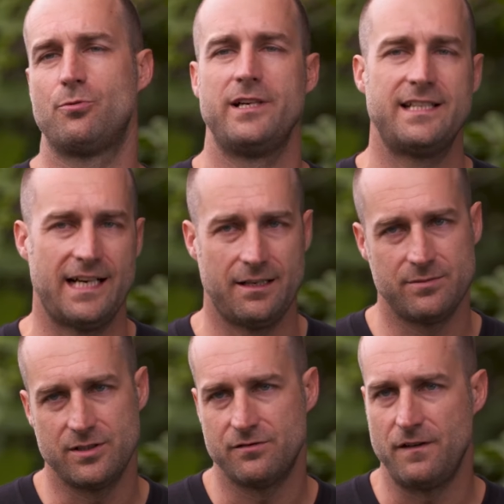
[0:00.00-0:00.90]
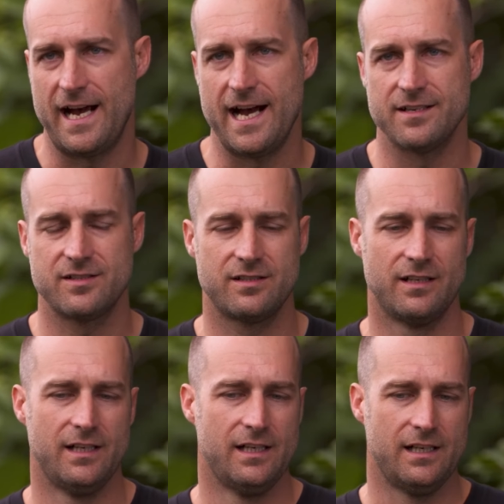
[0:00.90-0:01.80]
three times as fast.
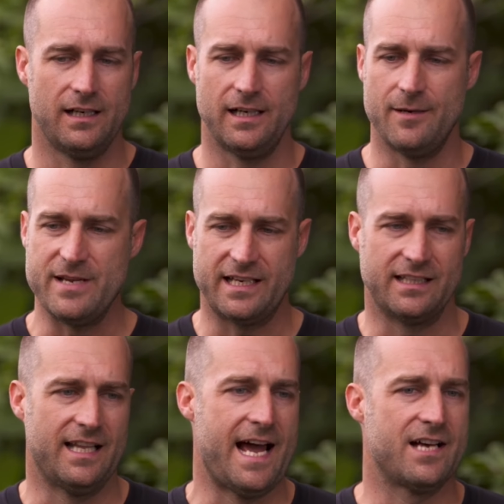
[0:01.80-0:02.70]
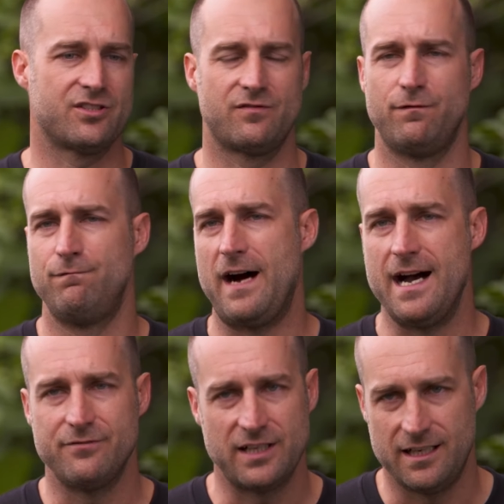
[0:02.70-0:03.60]
Um, it can last
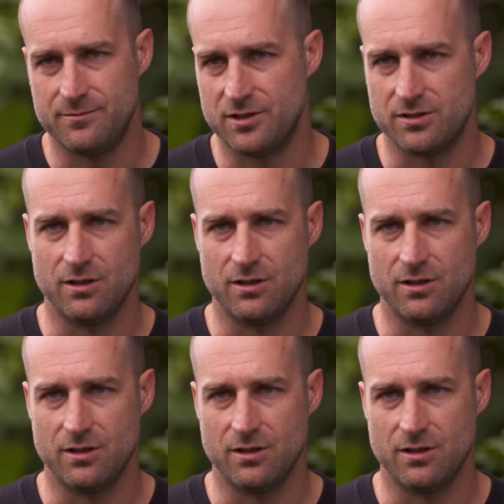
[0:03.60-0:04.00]
five times as